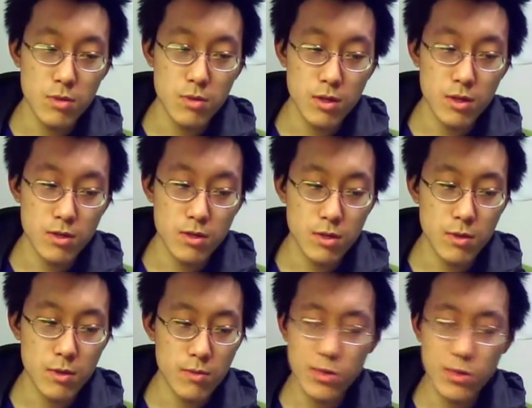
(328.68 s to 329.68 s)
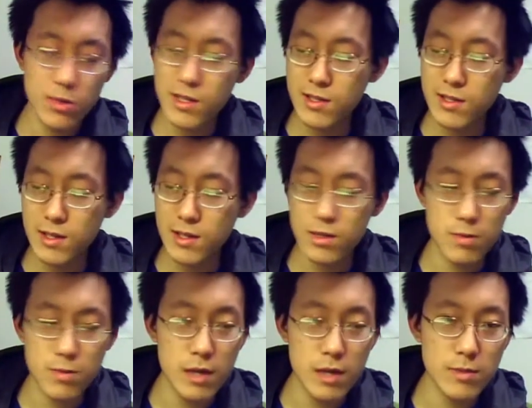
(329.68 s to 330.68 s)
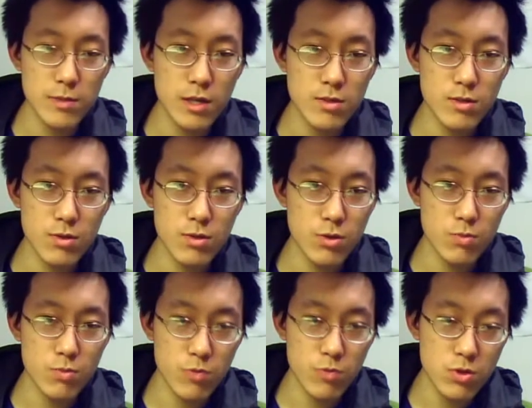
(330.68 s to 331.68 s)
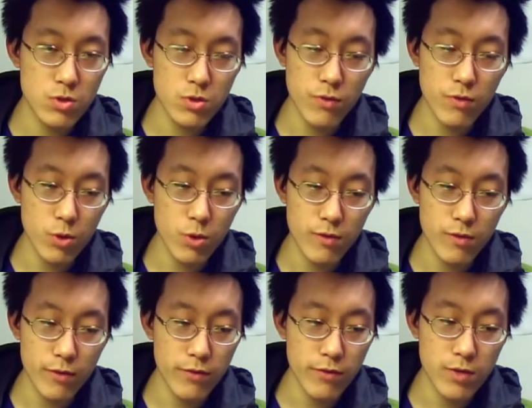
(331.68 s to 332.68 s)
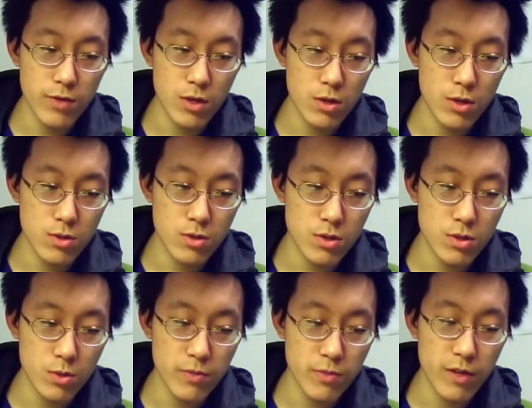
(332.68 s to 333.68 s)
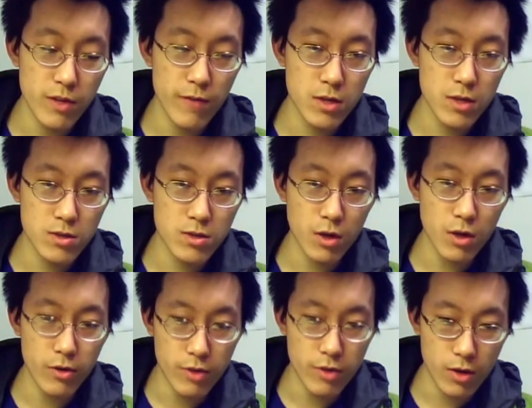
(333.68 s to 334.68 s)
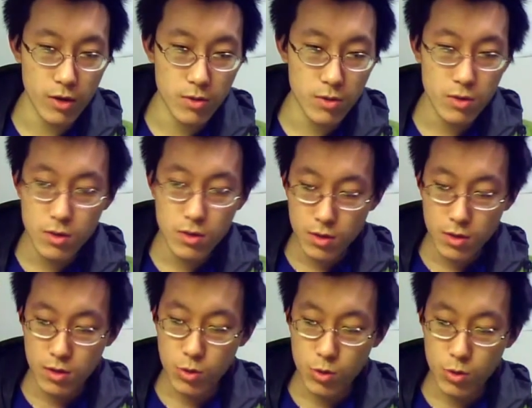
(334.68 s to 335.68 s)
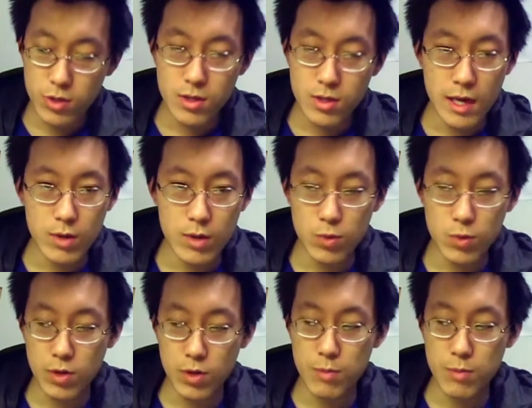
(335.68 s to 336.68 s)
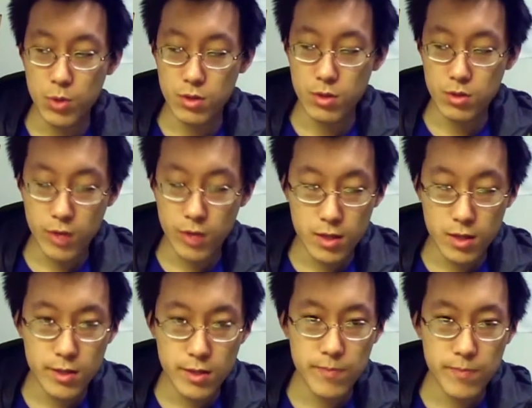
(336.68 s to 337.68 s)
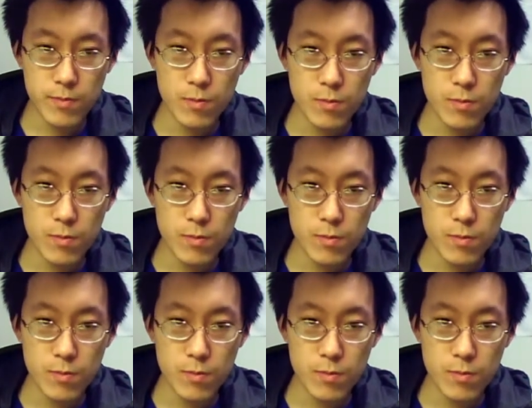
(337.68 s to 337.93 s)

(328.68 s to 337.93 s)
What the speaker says: But I mean, our tDCS has been tested or researched for over 50 years, so the effects are there. The question now is whether I built this correctly